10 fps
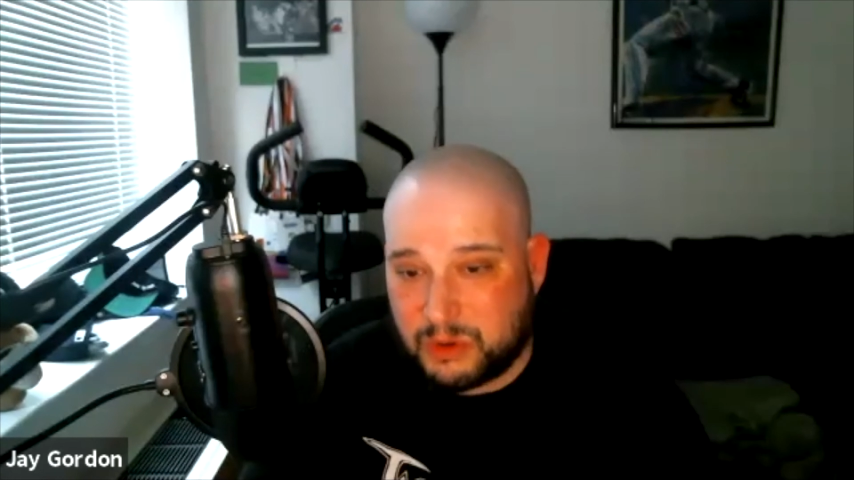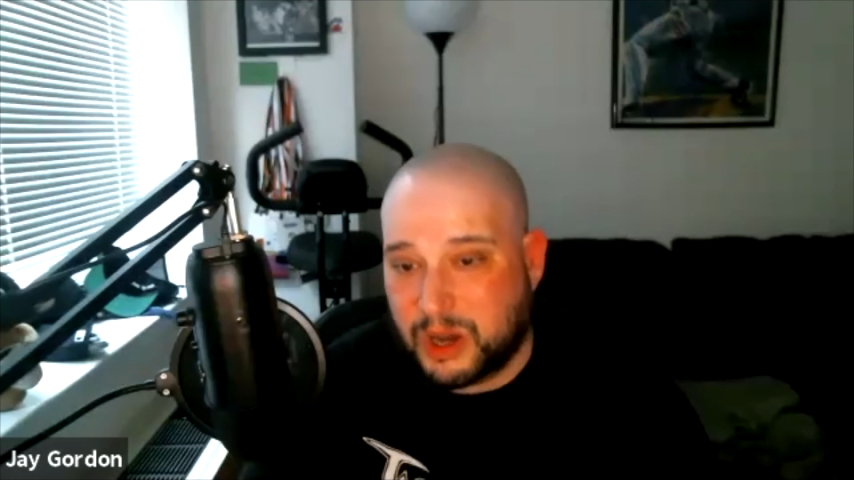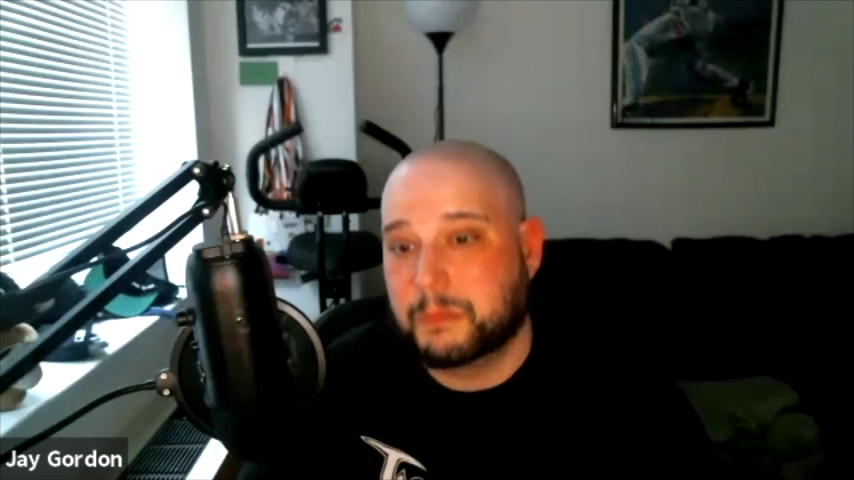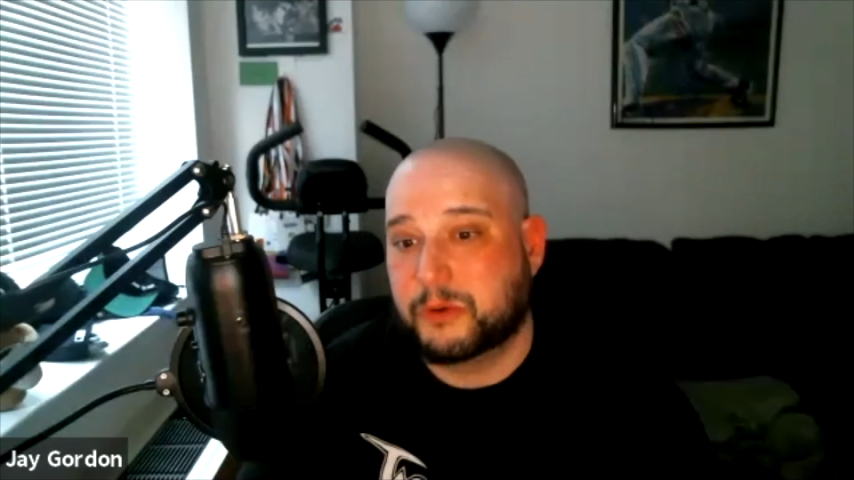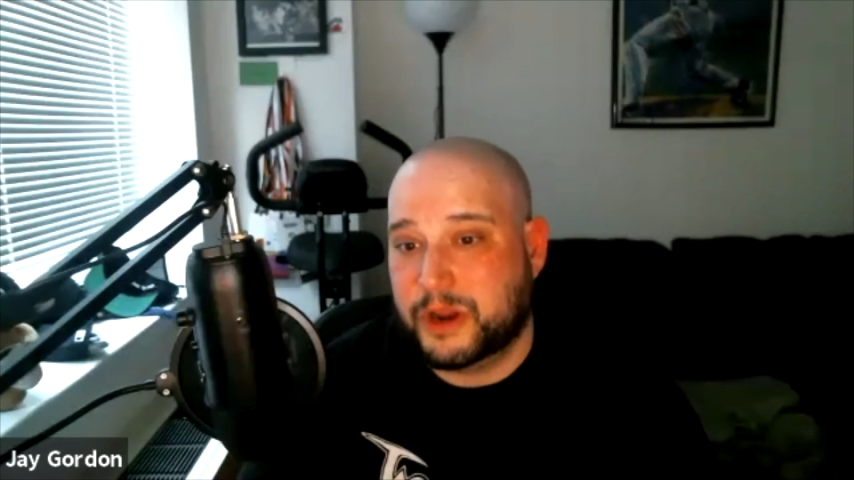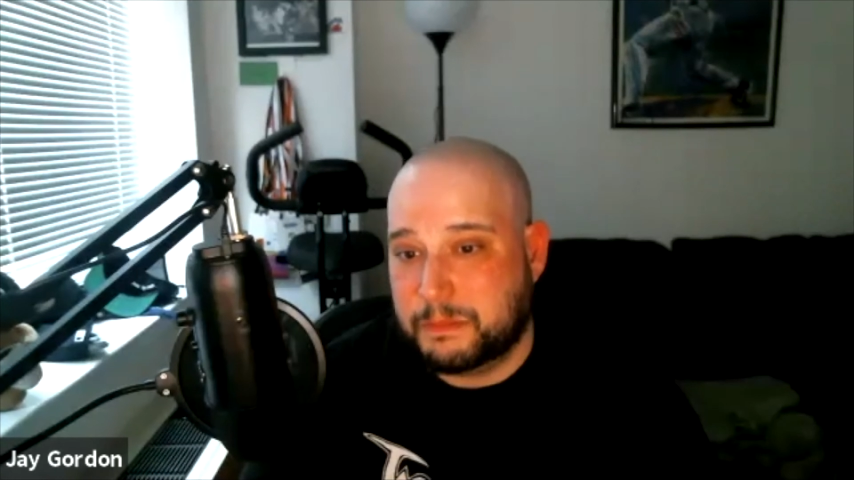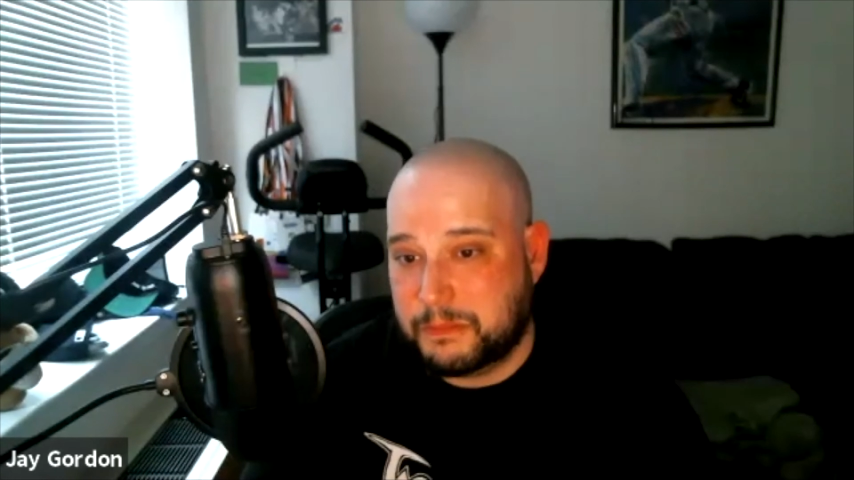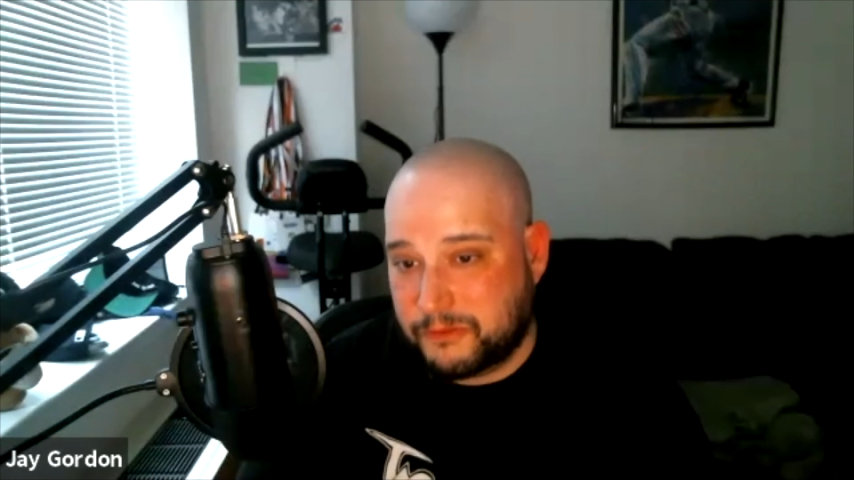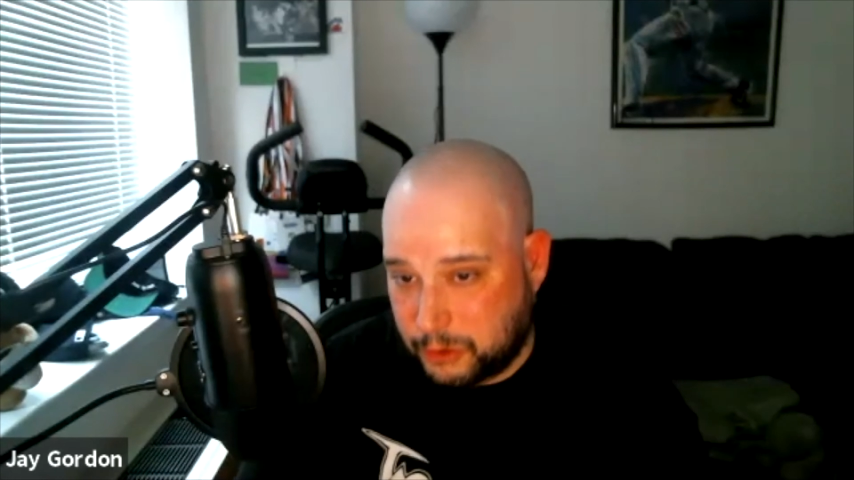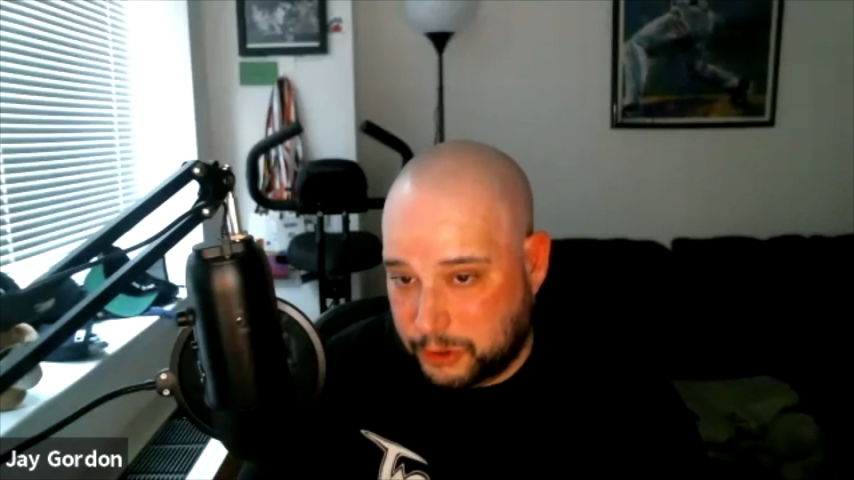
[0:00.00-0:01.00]
upgrade it
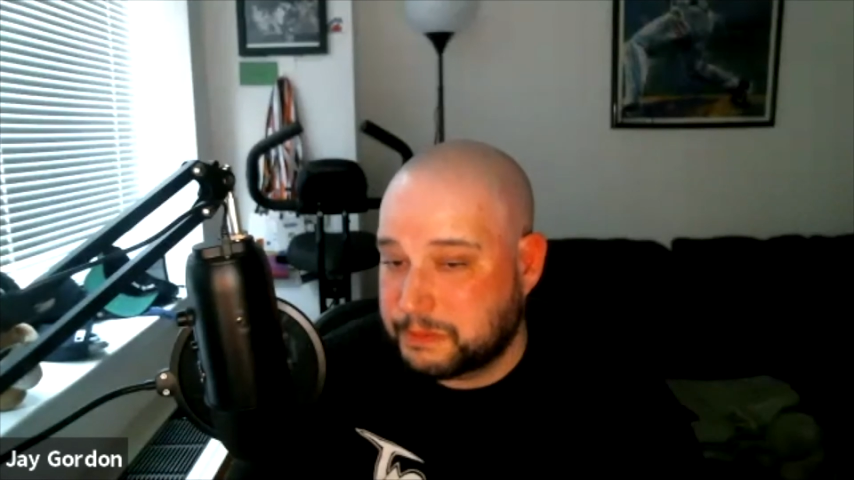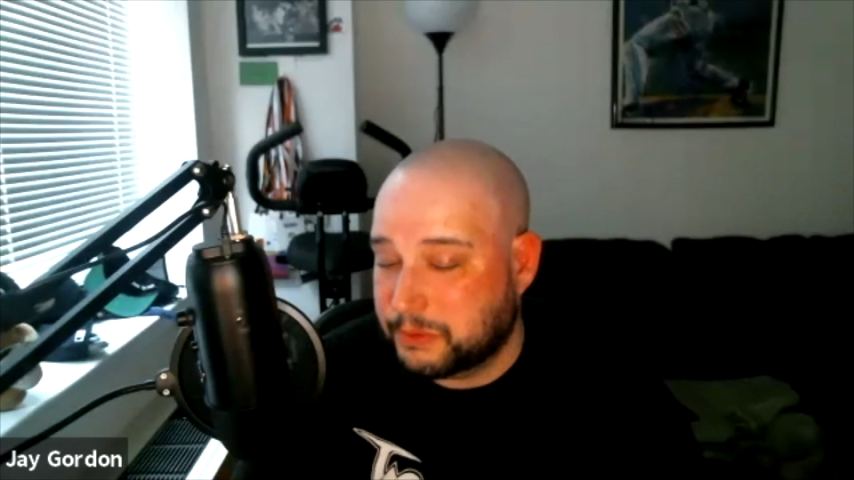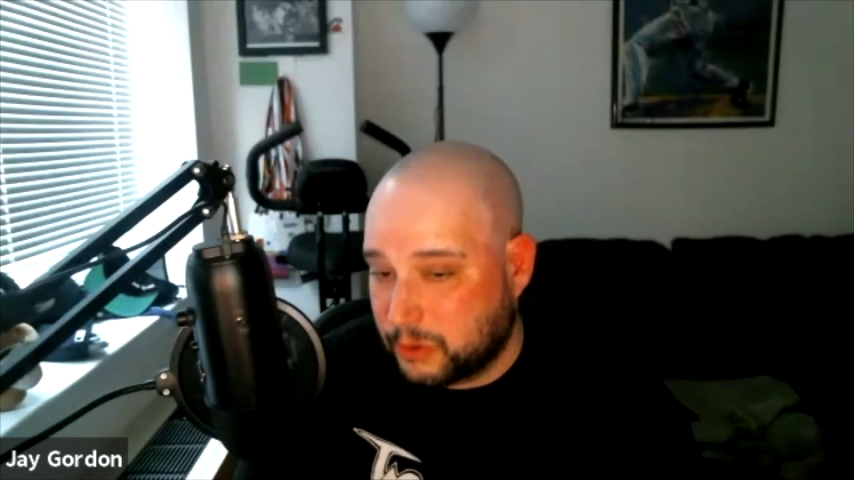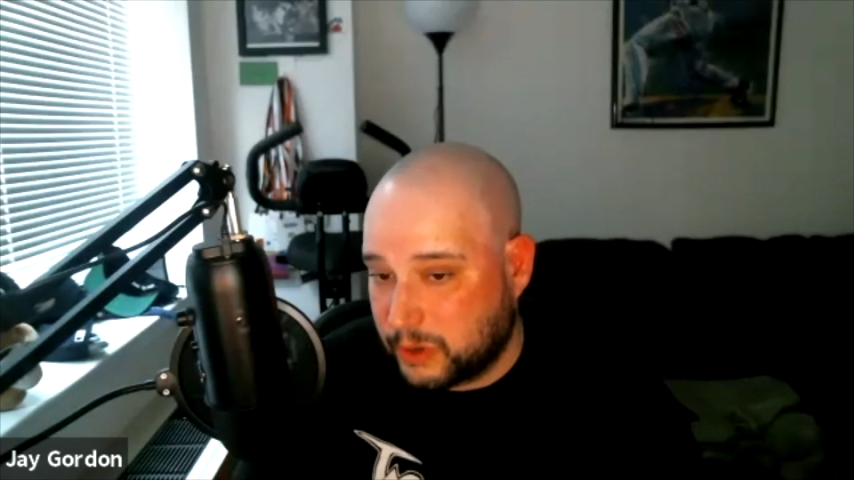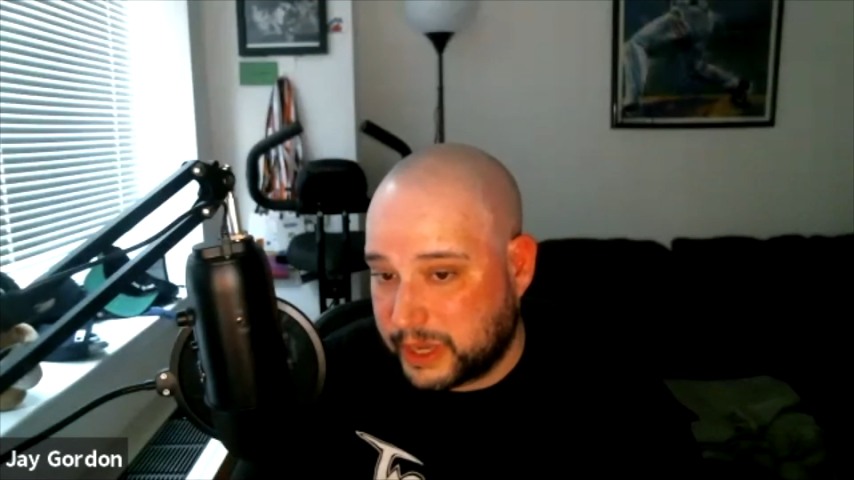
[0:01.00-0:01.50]
before you deploy.